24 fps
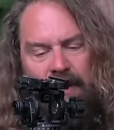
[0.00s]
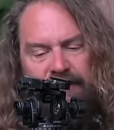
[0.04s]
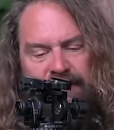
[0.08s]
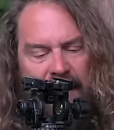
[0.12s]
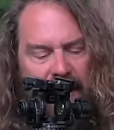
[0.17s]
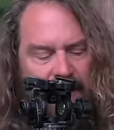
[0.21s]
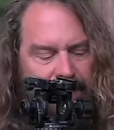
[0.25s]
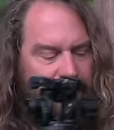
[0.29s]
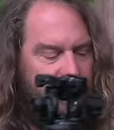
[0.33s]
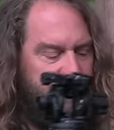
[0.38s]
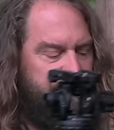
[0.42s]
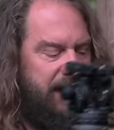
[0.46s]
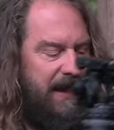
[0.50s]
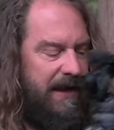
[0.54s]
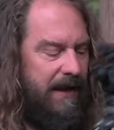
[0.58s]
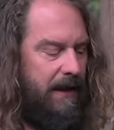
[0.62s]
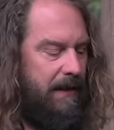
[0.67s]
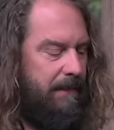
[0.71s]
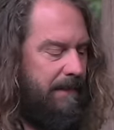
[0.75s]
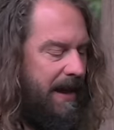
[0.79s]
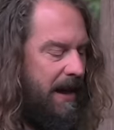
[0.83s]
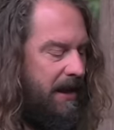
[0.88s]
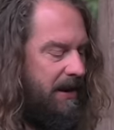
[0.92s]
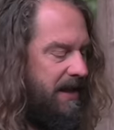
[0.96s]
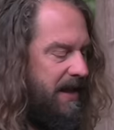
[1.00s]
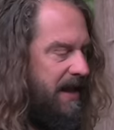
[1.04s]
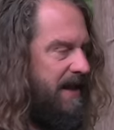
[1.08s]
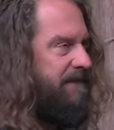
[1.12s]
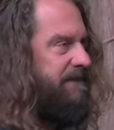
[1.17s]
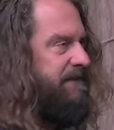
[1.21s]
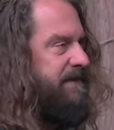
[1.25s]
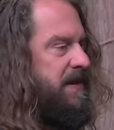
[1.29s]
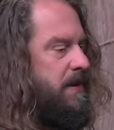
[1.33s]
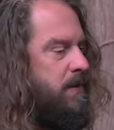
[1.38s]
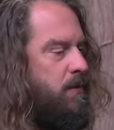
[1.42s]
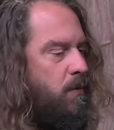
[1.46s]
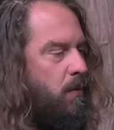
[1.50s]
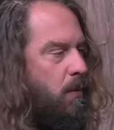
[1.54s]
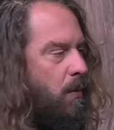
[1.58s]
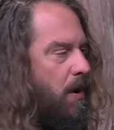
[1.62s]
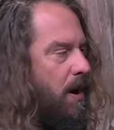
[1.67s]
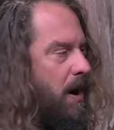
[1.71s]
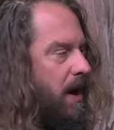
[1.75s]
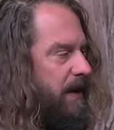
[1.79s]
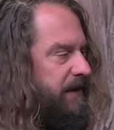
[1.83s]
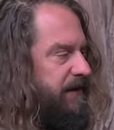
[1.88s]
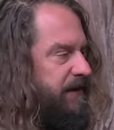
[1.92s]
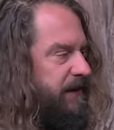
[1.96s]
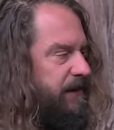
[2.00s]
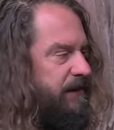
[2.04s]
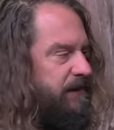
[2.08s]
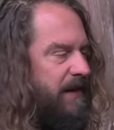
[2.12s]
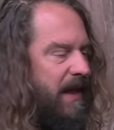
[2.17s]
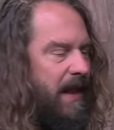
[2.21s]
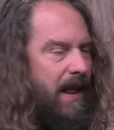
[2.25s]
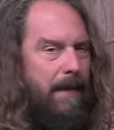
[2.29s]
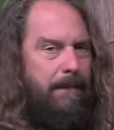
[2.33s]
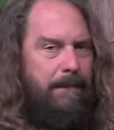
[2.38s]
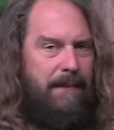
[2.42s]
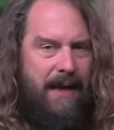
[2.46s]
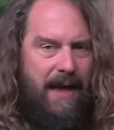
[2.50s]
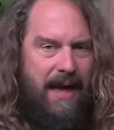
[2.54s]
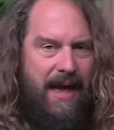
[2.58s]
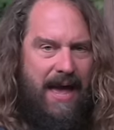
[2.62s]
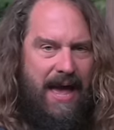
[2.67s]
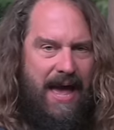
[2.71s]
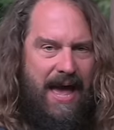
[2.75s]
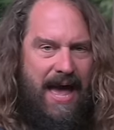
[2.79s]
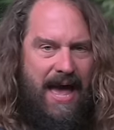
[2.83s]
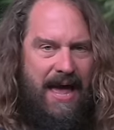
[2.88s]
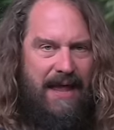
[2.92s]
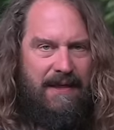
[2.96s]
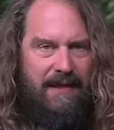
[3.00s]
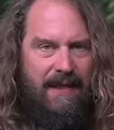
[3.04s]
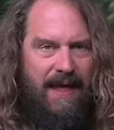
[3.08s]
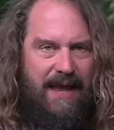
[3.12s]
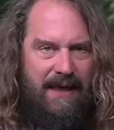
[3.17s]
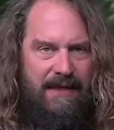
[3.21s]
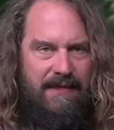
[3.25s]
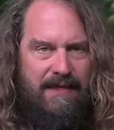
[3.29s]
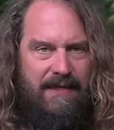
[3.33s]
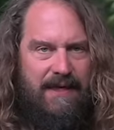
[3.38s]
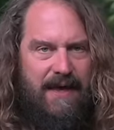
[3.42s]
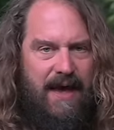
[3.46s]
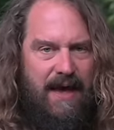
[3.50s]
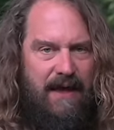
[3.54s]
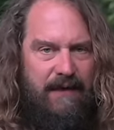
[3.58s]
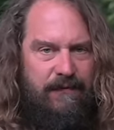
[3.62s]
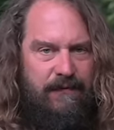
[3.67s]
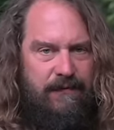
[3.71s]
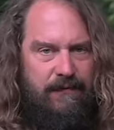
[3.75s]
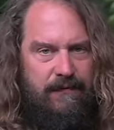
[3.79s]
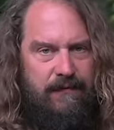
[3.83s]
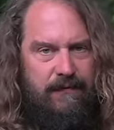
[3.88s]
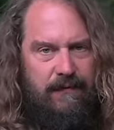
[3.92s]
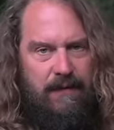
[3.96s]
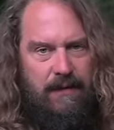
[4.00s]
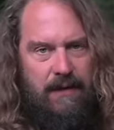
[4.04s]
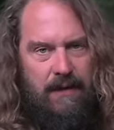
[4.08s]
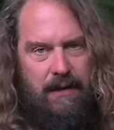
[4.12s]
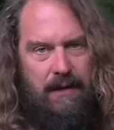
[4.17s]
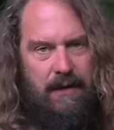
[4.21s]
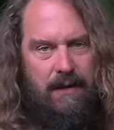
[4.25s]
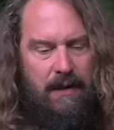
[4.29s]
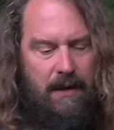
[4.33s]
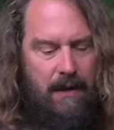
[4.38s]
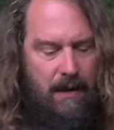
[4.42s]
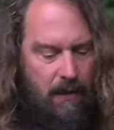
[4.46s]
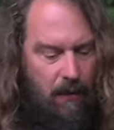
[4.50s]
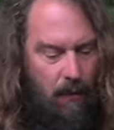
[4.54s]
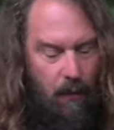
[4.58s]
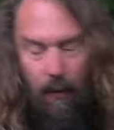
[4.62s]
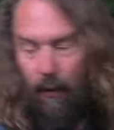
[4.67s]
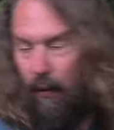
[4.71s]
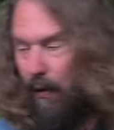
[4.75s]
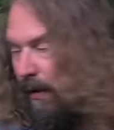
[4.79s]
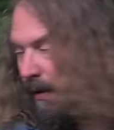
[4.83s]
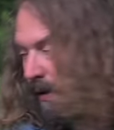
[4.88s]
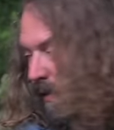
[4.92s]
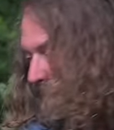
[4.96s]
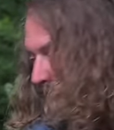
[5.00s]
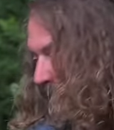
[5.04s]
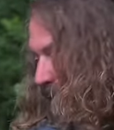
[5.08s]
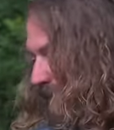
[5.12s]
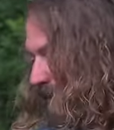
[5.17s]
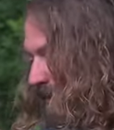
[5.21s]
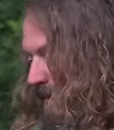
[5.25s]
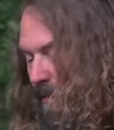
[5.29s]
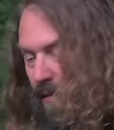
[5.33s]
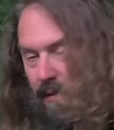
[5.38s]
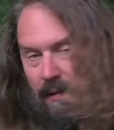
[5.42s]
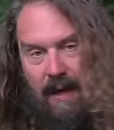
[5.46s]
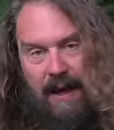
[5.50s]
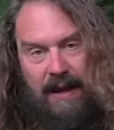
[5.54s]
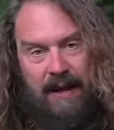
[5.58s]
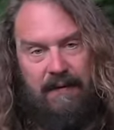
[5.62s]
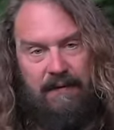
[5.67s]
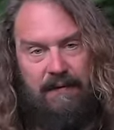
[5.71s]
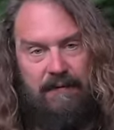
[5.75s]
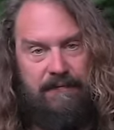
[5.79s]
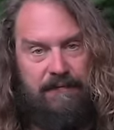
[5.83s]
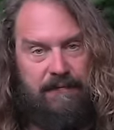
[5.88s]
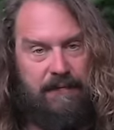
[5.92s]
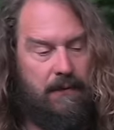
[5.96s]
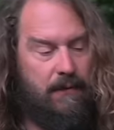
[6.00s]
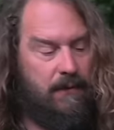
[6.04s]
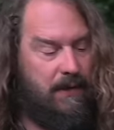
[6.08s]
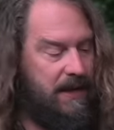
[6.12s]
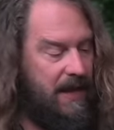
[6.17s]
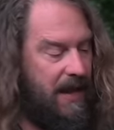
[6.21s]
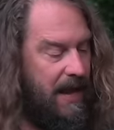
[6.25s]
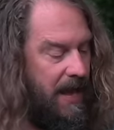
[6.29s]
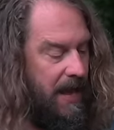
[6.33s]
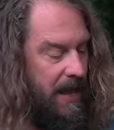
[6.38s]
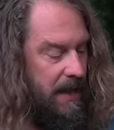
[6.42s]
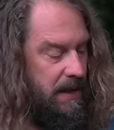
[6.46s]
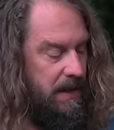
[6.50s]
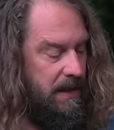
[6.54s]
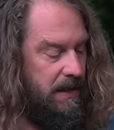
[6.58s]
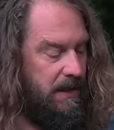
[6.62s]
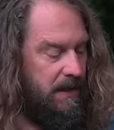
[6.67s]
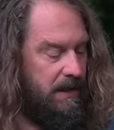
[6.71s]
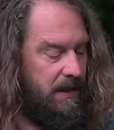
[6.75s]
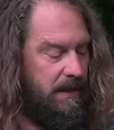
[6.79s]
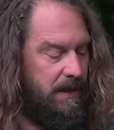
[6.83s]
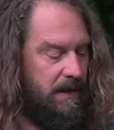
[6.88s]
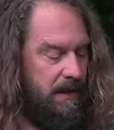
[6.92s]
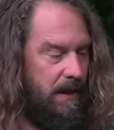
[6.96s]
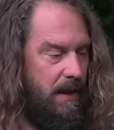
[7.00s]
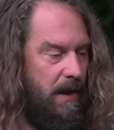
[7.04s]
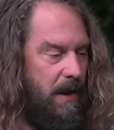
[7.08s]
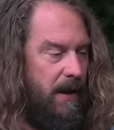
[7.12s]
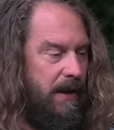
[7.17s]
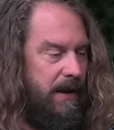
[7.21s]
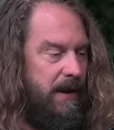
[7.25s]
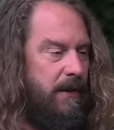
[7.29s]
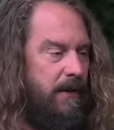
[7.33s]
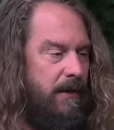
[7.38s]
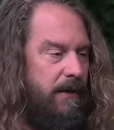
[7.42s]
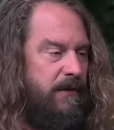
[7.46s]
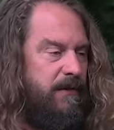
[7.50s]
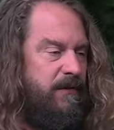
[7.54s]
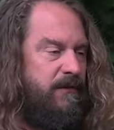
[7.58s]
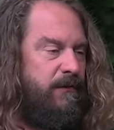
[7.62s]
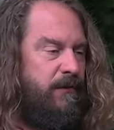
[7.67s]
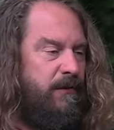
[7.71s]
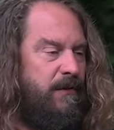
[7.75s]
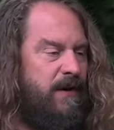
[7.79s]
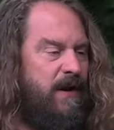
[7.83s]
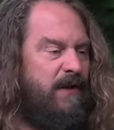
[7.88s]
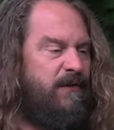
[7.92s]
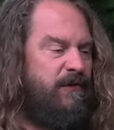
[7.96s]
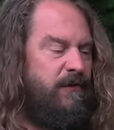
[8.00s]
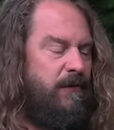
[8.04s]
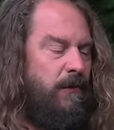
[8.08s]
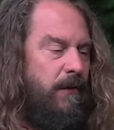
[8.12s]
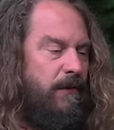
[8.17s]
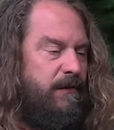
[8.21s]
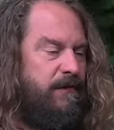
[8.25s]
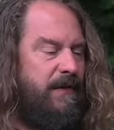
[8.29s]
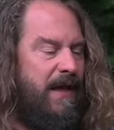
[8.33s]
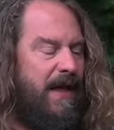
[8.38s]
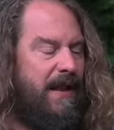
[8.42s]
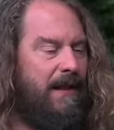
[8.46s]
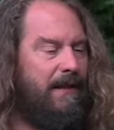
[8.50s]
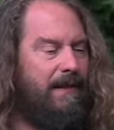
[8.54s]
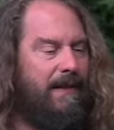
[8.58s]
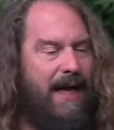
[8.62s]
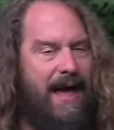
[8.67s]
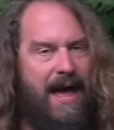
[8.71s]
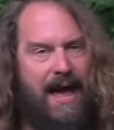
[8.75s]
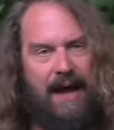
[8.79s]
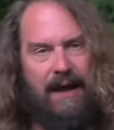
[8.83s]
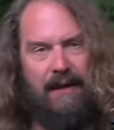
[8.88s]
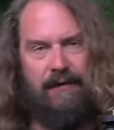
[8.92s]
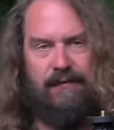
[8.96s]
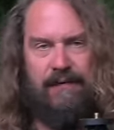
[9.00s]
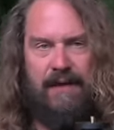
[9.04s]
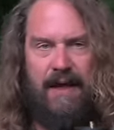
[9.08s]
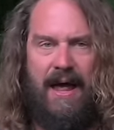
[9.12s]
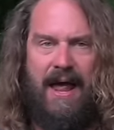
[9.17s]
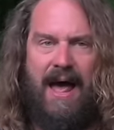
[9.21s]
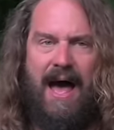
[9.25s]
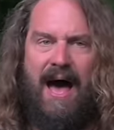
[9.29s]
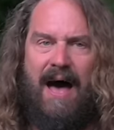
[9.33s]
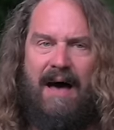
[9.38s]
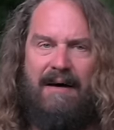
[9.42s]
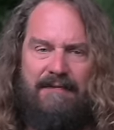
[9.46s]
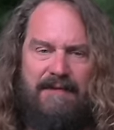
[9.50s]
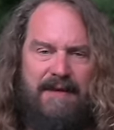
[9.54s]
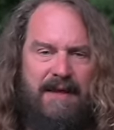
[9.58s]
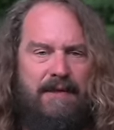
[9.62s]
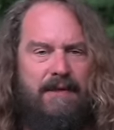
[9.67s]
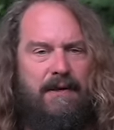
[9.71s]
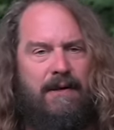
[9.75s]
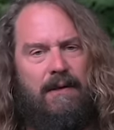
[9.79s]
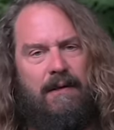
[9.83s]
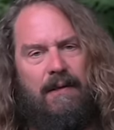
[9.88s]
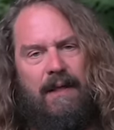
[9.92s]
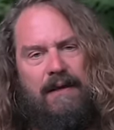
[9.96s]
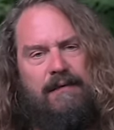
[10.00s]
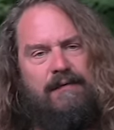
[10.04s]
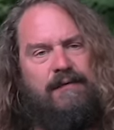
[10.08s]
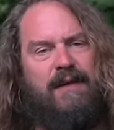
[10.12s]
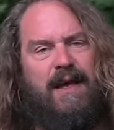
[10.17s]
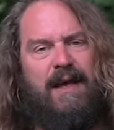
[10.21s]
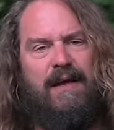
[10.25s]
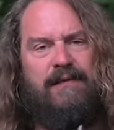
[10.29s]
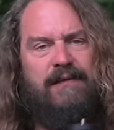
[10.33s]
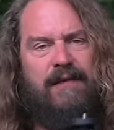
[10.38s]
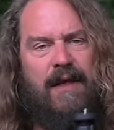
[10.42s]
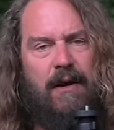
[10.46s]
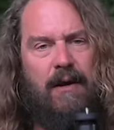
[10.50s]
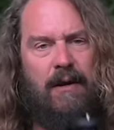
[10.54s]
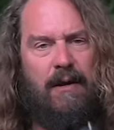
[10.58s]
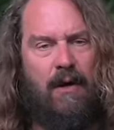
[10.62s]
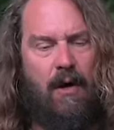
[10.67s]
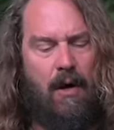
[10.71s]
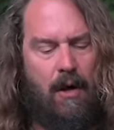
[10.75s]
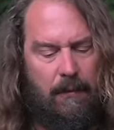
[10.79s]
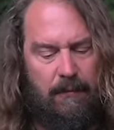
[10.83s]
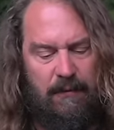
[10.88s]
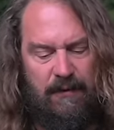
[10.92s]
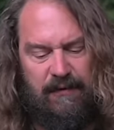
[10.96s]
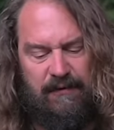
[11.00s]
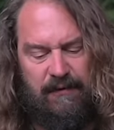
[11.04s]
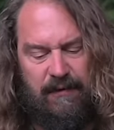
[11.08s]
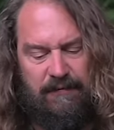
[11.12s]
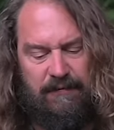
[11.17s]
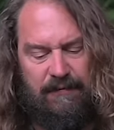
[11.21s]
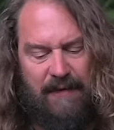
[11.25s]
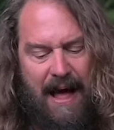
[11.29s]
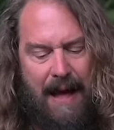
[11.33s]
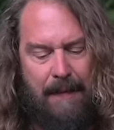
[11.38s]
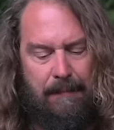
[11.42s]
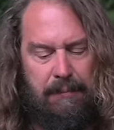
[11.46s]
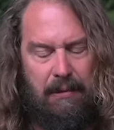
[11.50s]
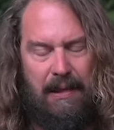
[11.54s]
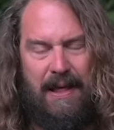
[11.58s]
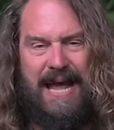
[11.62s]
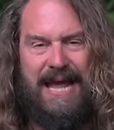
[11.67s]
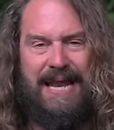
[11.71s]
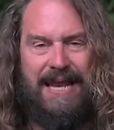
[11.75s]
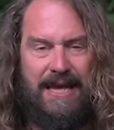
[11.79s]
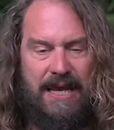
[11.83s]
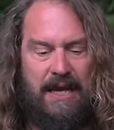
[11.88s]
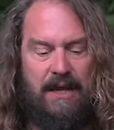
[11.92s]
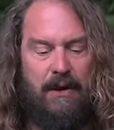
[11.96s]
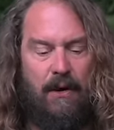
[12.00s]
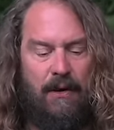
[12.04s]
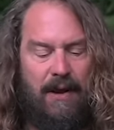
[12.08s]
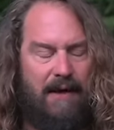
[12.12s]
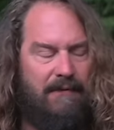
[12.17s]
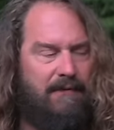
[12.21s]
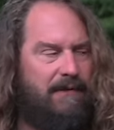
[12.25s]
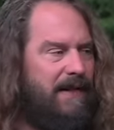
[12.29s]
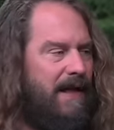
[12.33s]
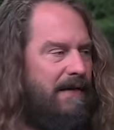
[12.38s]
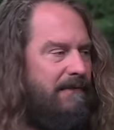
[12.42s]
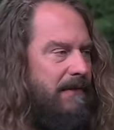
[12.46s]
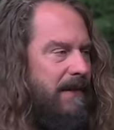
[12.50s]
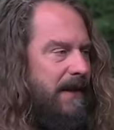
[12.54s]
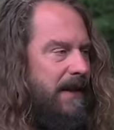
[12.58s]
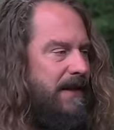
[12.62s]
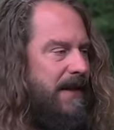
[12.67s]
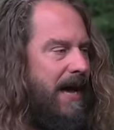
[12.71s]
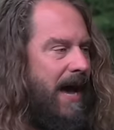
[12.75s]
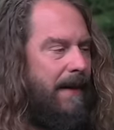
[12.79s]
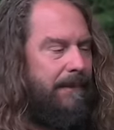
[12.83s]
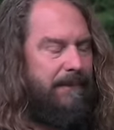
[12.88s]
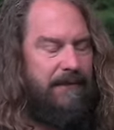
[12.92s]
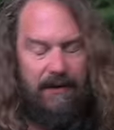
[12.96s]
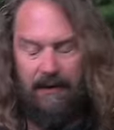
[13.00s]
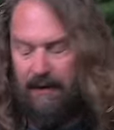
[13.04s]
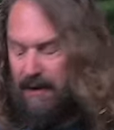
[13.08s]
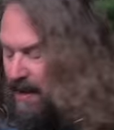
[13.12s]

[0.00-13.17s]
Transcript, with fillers: talk for a second about if you want to set up a head like this, or like the fluid head, on your traditional set of legs that have either, let's say, a center column or just a flat plate, and you don't have a leveling adapter,